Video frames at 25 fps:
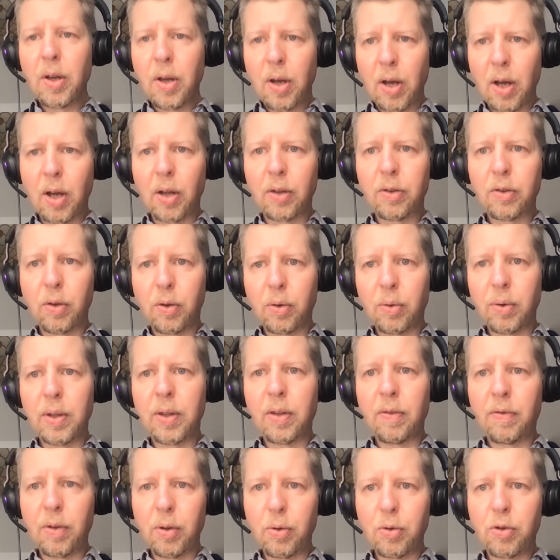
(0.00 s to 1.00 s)
to do in
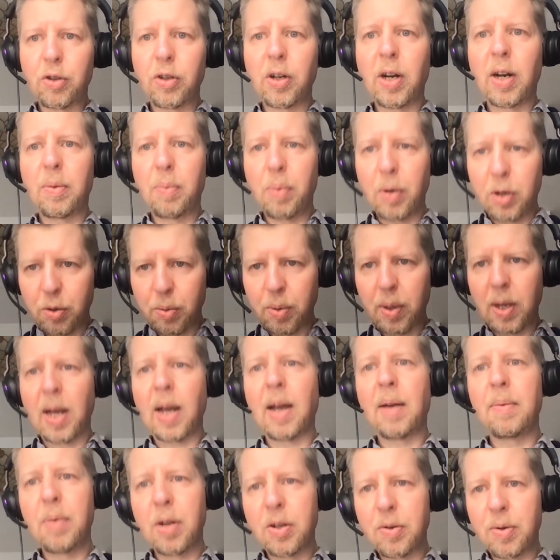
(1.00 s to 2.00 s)
the future, and which
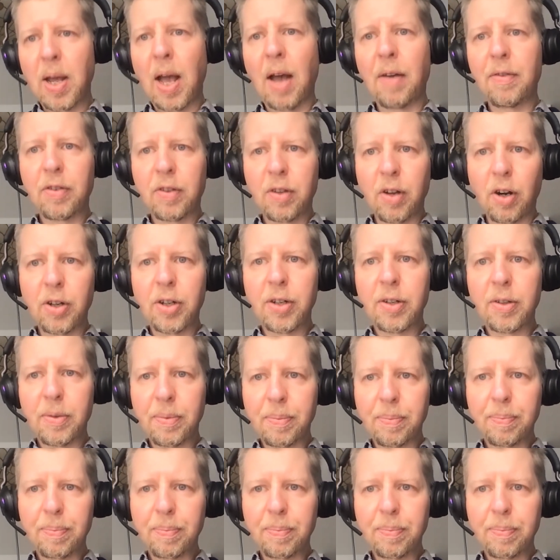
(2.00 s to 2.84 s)
we have started.